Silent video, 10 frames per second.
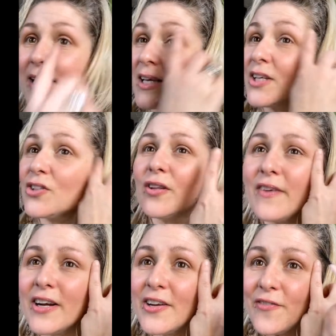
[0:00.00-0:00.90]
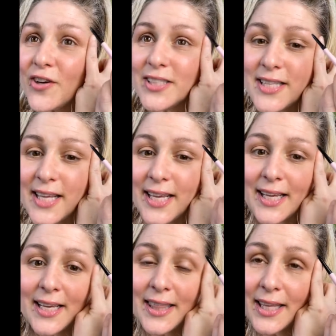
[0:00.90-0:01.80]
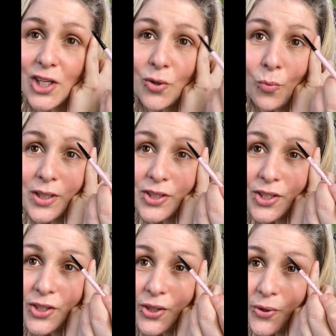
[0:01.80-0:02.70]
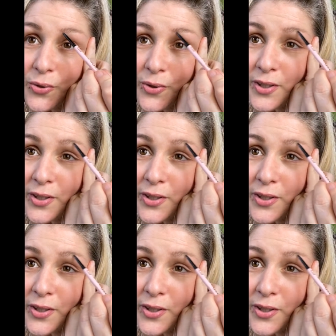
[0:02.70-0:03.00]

so the very first thing that you want to do